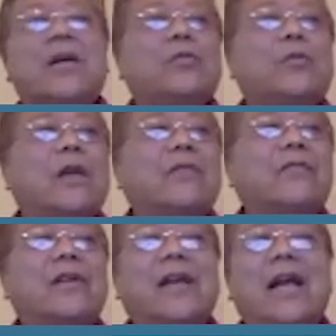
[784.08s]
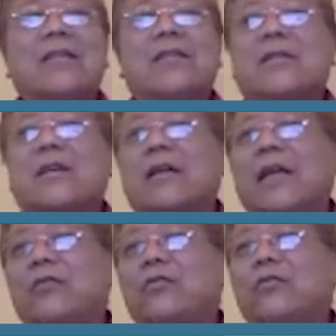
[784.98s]
to convert the cancer cell
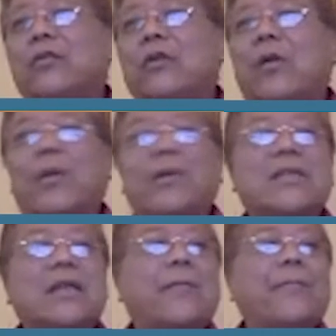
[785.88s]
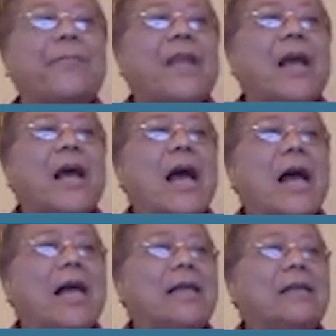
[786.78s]
into normal cell.
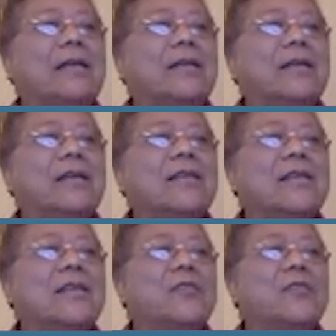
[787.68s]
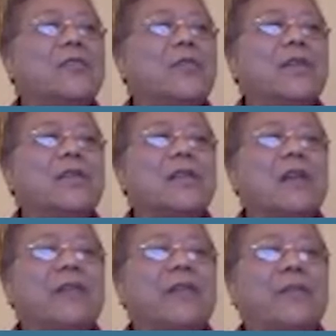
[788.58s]
And this really
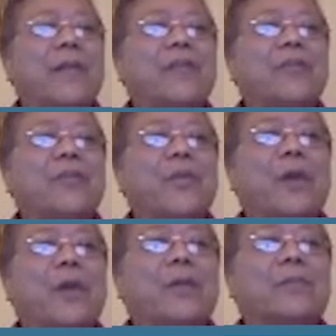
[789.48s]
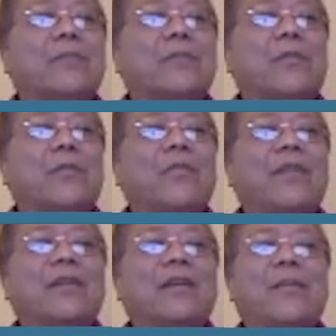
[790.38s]
solved the major problem. We
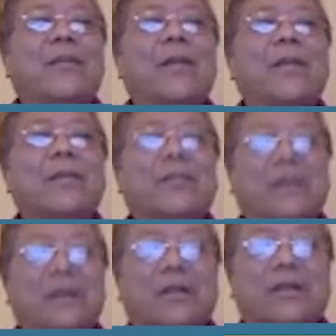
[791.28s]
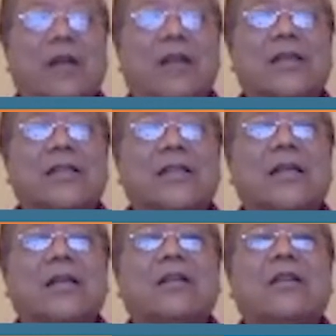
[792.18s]
found a minimum
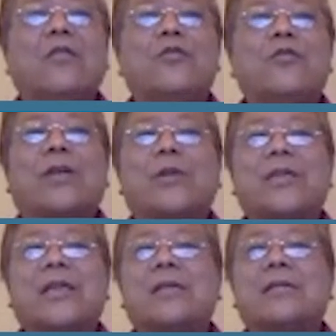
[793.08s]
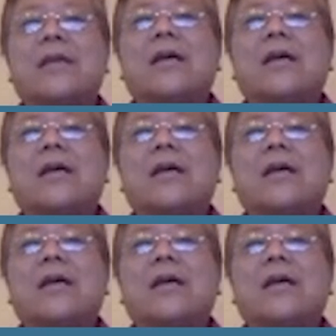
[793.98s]
toxicity, low drug resistance,